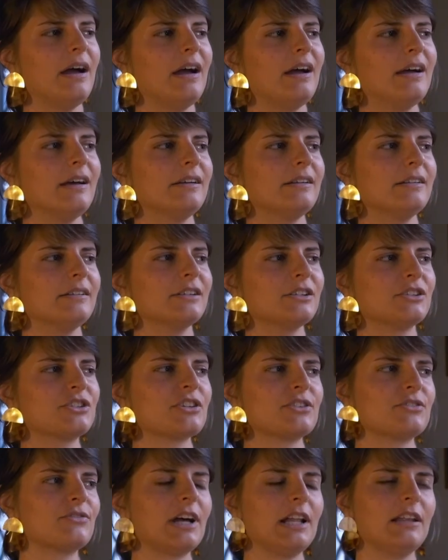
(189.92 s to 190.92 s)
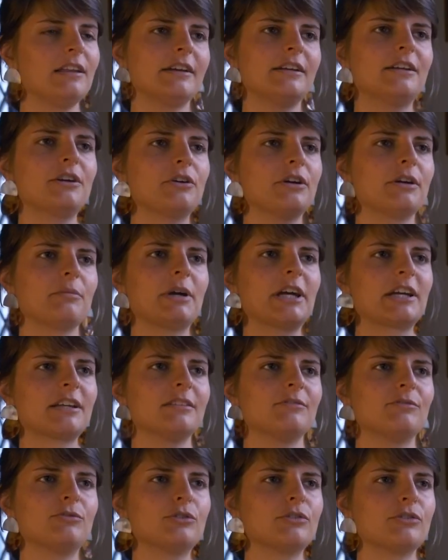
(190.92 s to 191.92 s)
and it just felt like going back
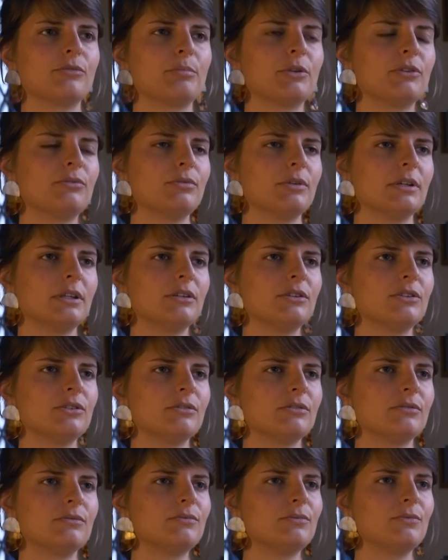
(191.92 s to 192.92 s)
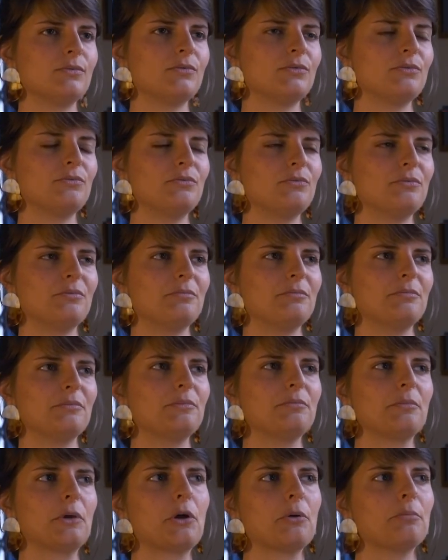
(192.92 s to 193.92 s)
and forth between two
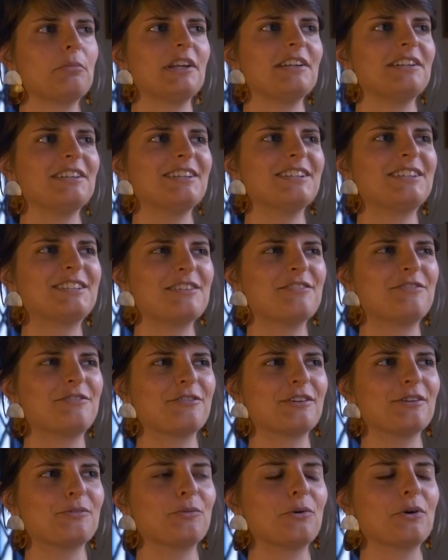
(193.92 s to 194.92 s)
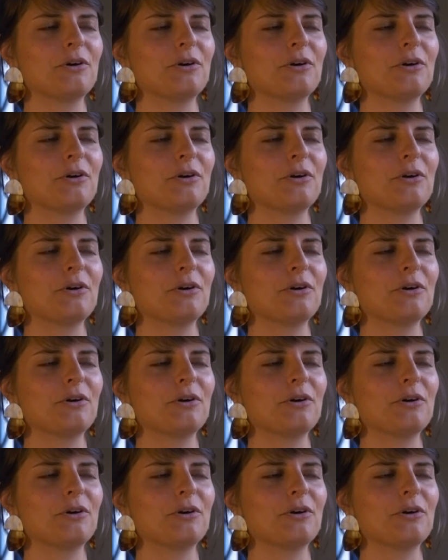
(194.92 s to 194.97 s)
completely different